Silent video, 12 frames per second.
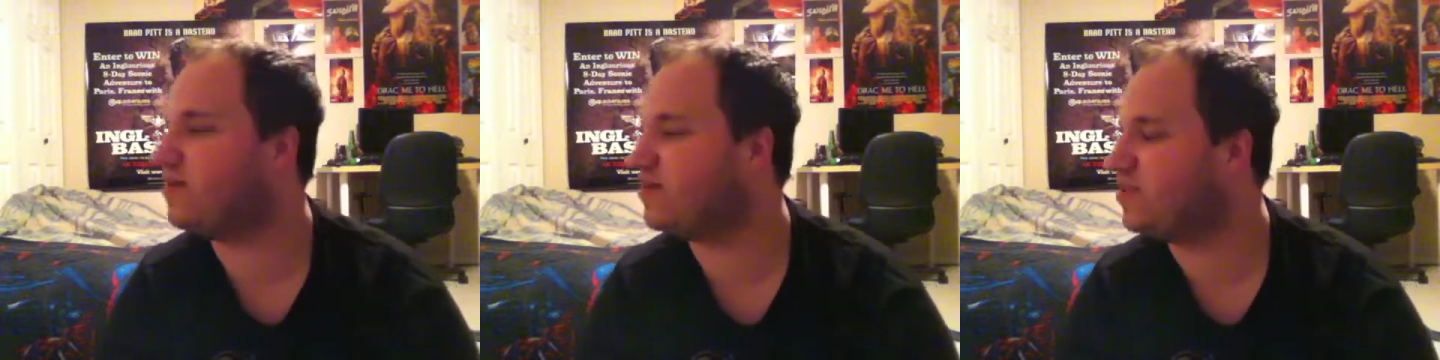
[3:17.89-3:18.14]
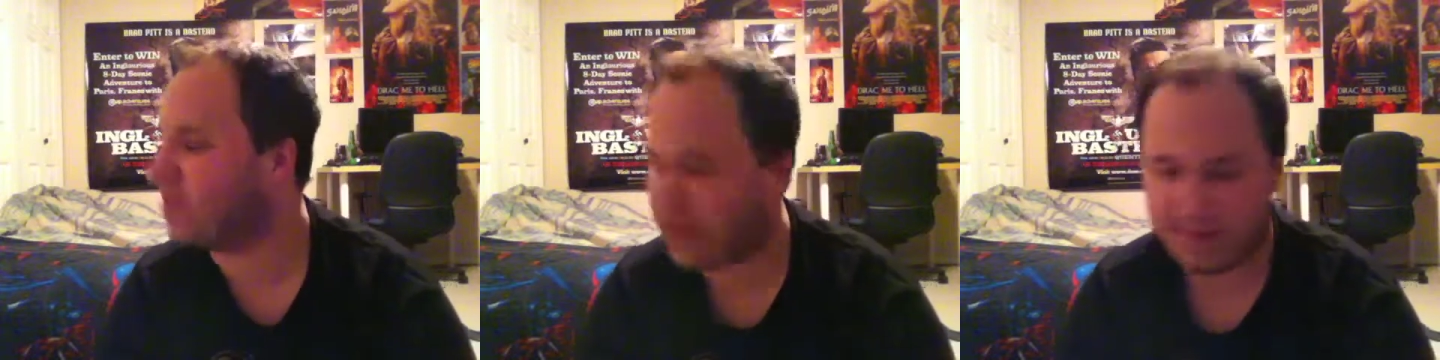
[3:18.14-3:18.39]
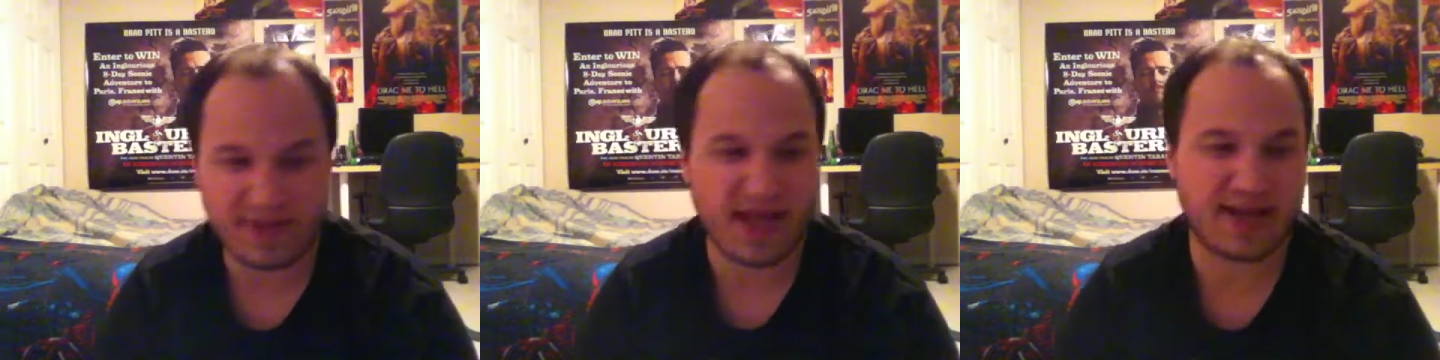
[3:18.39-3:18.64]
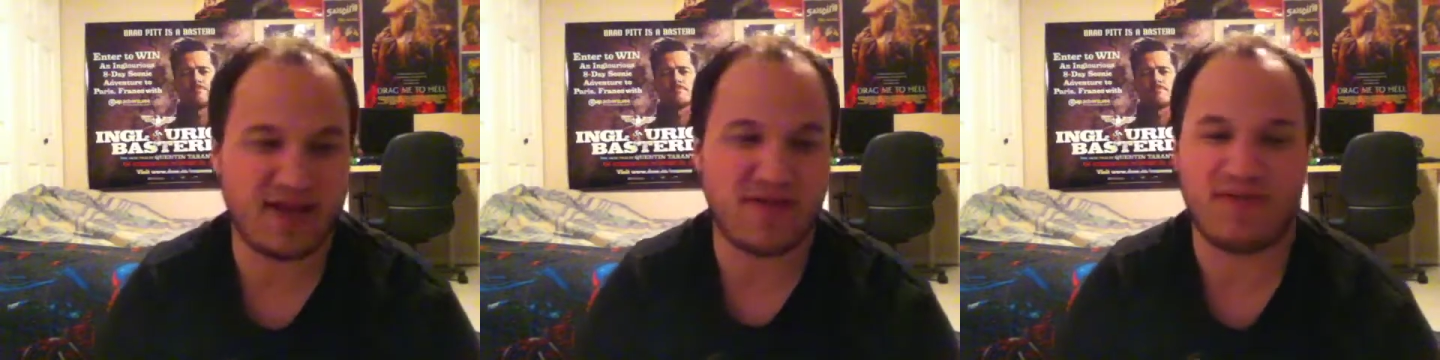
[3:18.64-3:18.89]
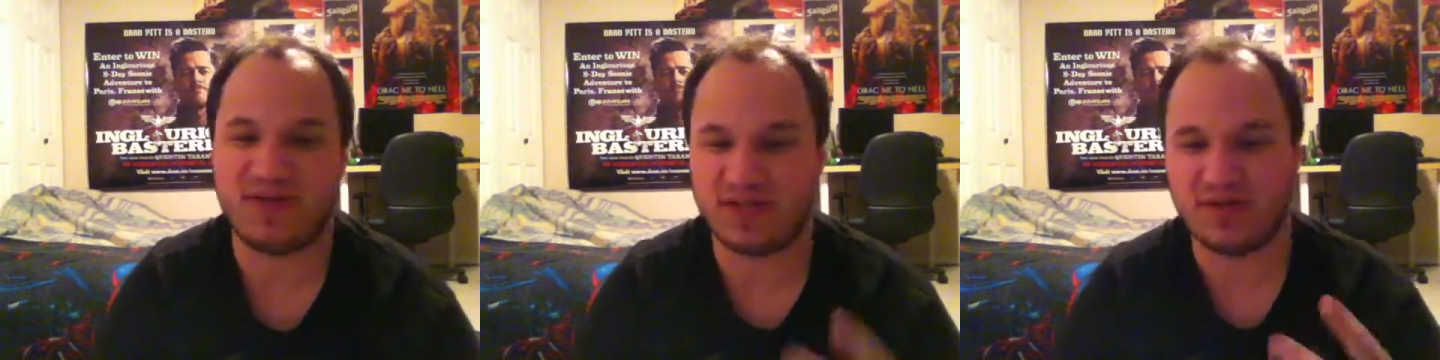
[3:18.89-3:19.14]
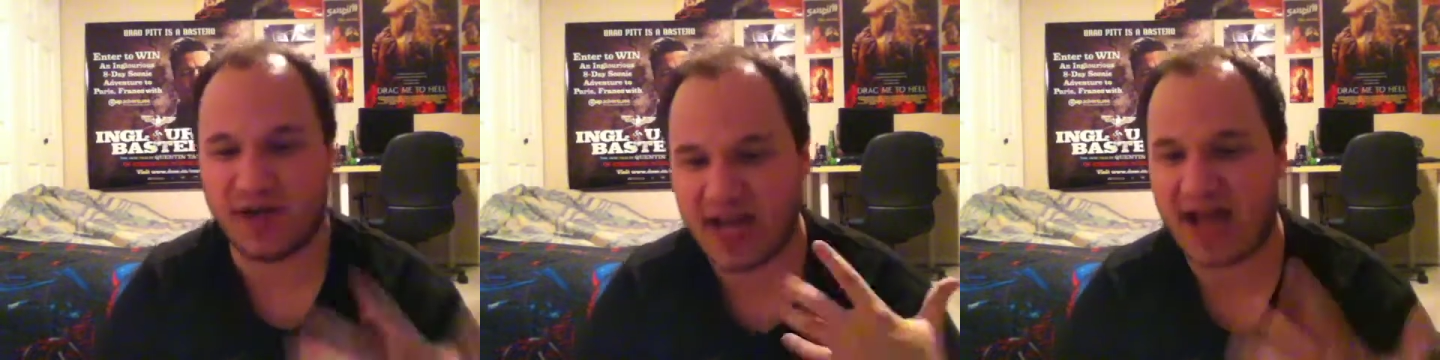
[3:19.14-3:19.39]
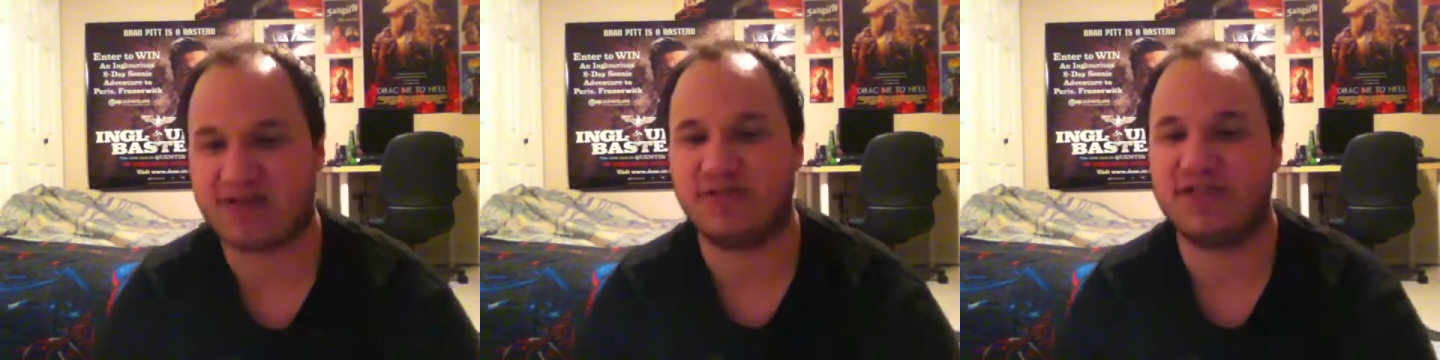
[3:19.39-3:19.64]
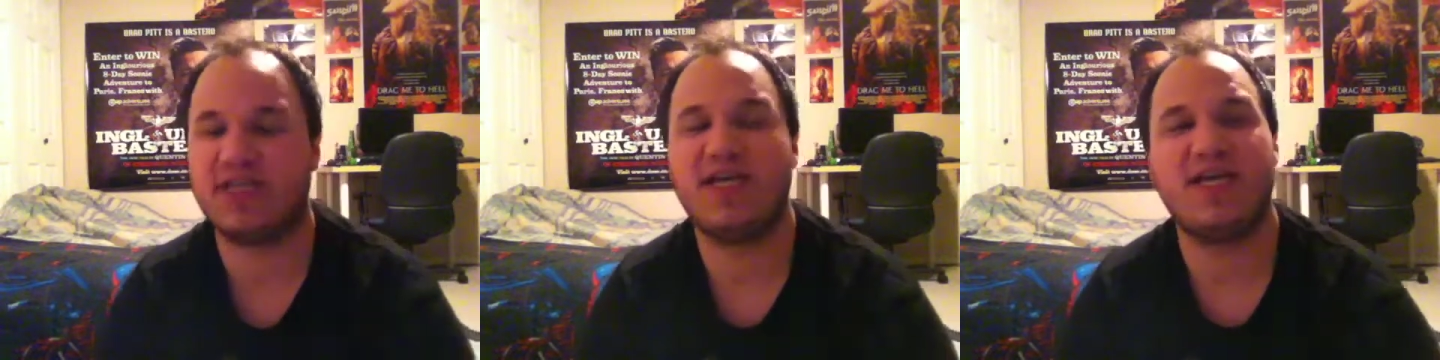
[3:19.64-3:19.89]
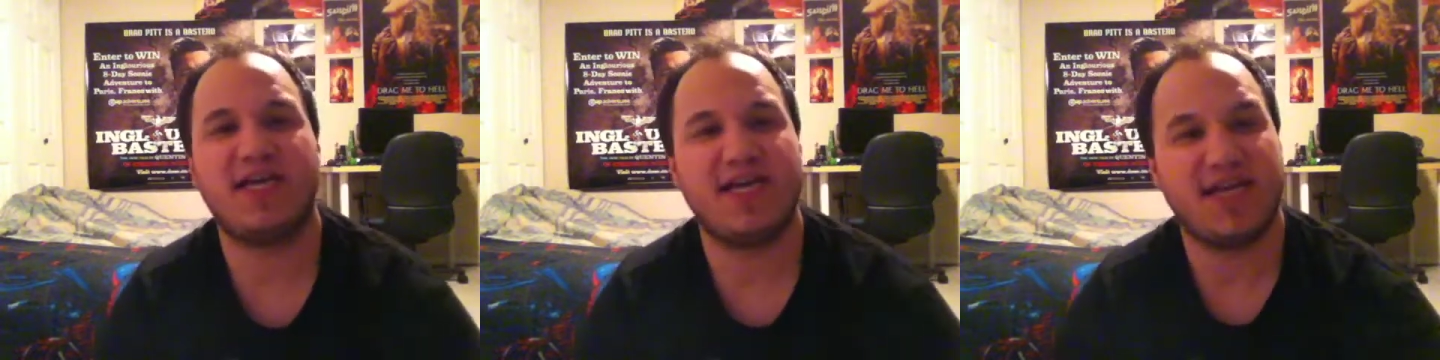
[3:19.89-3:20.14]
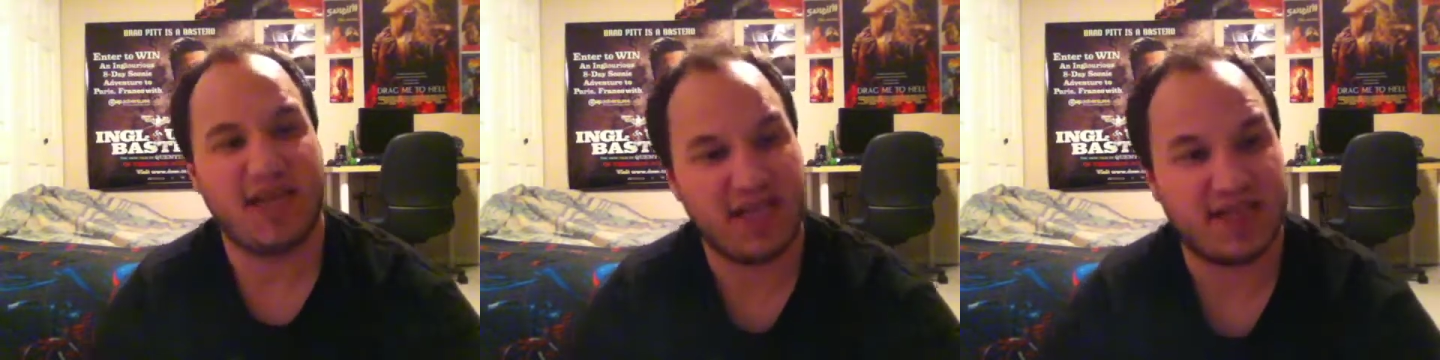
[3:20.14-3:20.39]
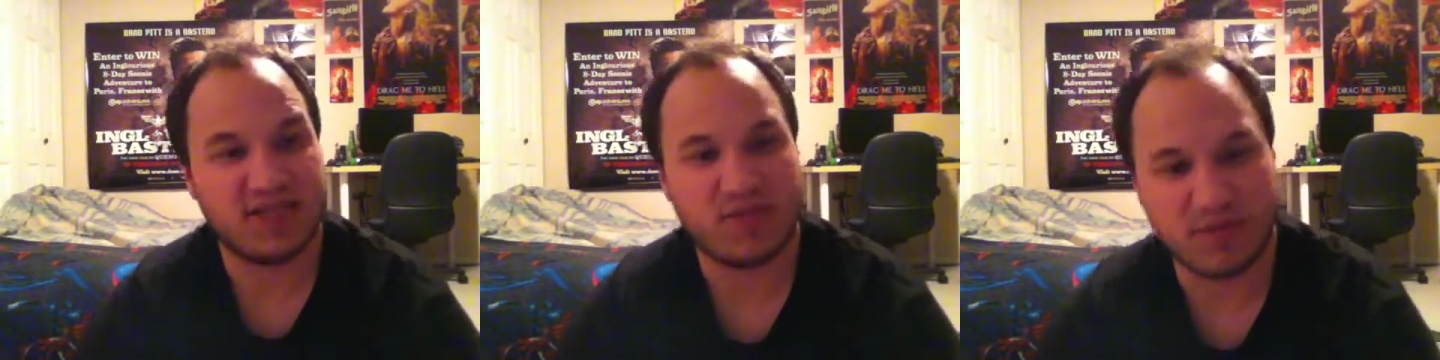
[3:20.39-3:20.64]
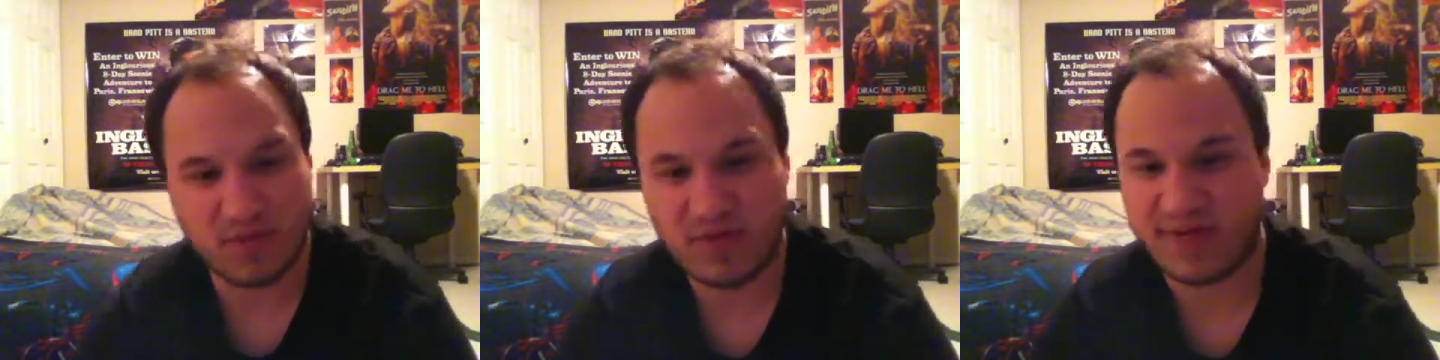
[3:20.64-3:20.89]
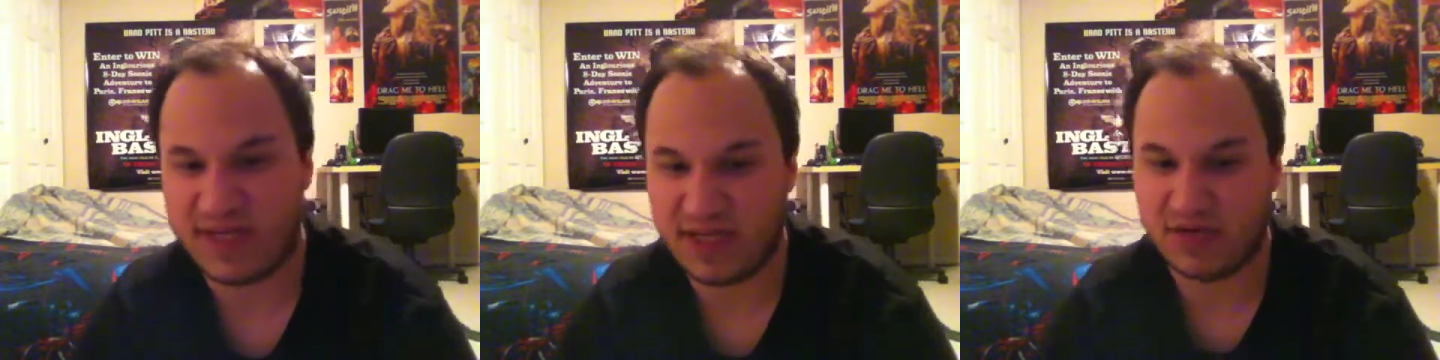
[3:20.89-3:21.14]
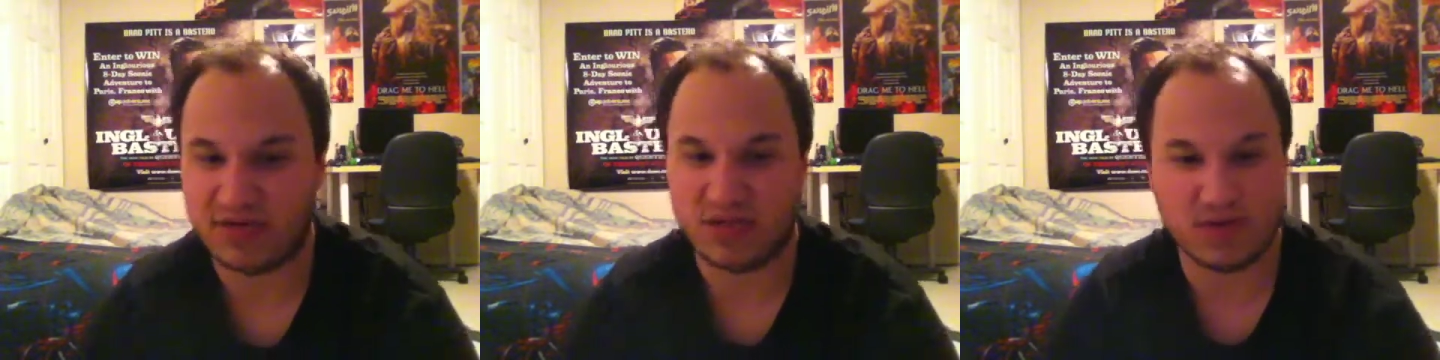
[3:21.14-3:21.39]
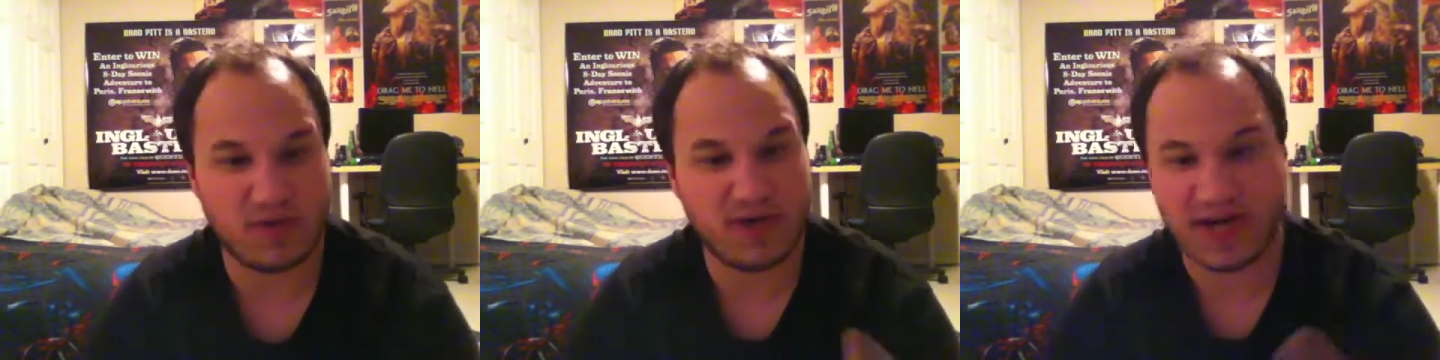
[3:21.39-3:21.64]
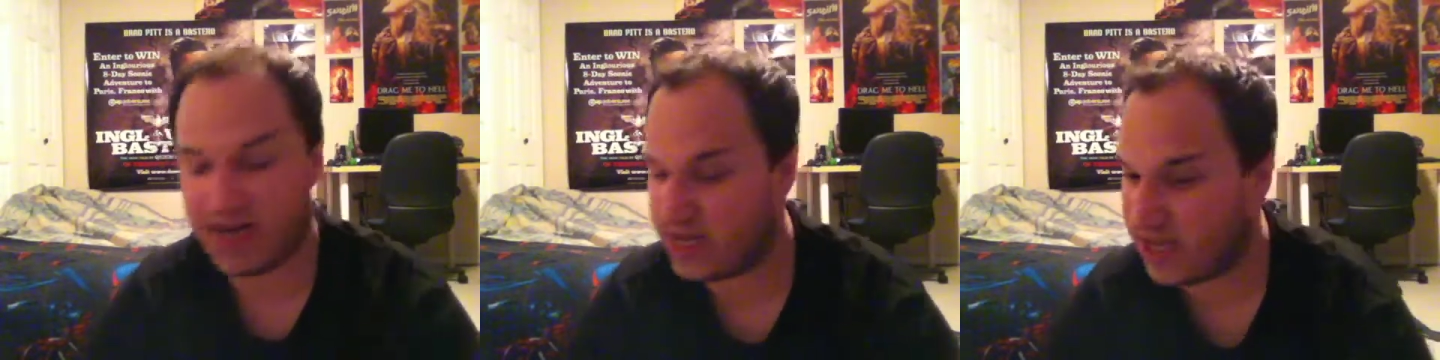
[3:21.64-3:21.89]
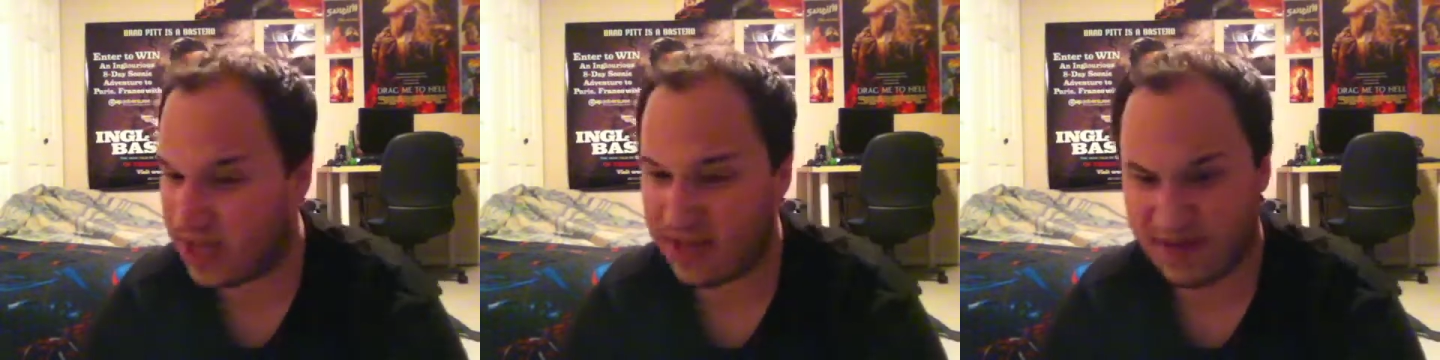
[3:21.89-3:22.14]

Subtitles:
Jack Black, you have all these great actors in this one movie, you know, just going at it.